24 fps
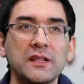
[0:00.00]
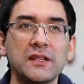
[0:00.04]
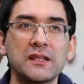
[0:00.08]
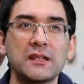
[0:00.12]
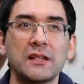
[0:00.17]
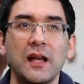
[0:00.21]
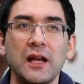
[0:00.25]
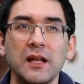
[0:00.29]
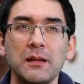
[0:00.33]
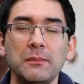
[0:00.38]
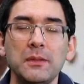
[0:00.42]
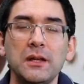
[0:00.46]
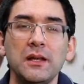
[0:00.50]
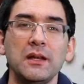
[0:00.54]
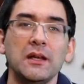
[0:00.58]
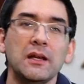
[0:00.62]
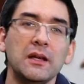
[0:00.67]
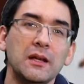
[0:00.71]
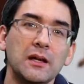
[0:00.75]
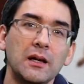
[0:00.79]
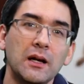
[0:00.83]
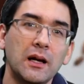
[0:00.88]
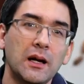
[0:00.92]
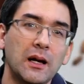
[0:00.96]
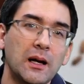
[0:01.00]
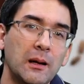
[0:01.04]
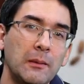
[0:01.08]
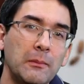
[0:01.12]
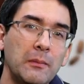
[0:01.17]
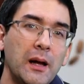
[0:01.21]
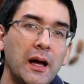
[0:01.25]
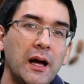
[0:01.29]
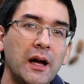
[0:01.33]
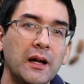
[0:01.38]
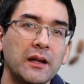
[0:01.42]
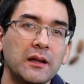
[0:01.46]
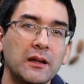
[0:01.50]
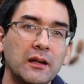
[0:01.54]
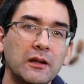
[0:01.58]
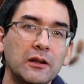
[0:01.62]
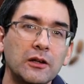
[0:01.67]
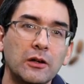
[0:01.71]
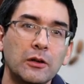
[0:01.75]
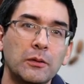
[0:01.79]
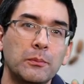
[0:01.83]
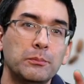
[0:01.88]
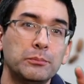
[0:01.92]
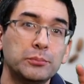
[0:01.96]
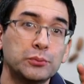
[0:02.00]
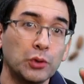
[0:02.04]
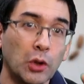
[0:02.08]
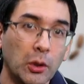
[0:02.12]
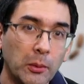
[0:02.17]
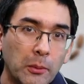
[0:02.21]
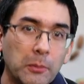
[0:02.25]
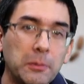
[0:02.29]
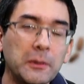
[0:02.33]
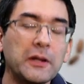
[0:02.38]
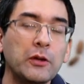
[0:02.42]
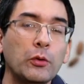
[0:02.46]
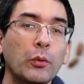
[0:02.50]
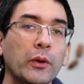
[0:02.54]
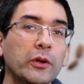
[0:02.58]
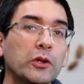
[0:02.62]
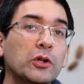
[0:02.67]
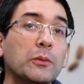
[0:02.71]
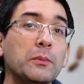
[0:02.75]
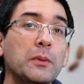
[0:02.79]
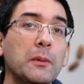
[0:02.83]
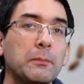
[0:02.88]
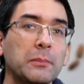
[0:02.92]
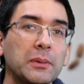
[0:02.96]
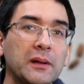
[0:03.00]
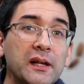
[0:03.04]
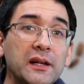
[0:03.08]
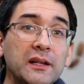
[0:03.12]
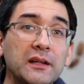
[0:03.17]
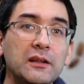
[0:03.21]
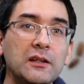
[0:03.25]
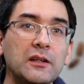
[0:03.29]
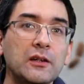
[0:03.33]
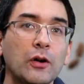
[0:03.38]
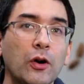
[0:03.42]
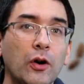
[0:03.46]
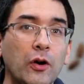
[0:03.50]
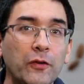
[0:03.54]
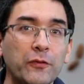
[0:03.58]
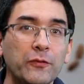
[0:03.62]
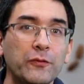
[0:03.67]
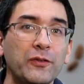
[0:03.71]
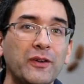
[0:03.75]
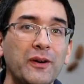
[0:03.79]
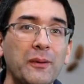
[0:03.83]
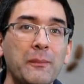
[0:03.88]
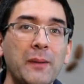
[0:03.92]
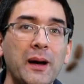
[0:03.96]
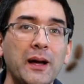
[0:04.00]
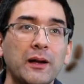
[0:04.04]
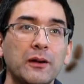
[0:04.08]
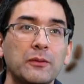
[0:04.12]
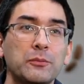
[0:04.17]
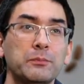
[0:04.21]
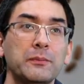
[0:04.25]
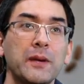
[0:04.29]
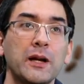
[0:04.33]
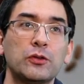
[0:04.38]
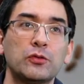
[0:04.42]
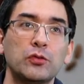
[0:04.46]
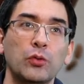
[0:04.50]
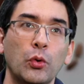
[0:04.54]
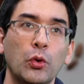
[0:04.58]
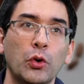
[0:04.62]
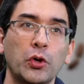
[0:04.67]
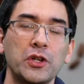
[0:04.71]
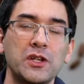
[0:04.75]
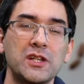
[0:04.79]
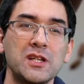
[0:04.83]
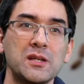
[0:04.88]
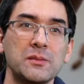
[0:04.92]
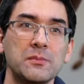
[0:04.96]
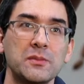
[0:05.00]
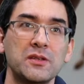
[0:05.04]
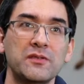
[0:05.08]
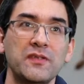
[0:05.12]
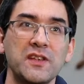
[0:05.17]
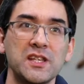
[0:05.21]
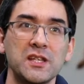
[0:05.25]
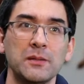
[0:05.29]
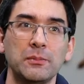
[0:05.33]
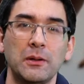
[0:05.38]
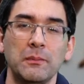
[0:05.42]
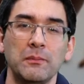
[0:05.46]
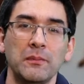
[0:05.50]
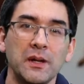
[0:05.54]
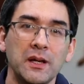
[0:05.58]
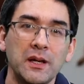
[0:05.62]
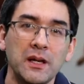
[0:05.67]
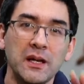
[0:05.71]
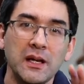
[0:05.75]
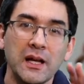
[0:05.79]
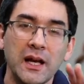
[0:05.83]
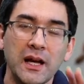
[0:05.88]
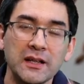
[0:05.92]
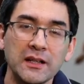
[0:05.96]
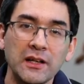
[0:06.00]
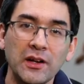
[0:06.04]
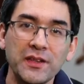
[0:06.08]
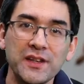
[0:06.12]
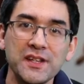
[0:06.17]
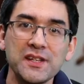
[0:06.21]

and slimy, um, and then there are probably going to be plenty of uh, microorganisms visible. And now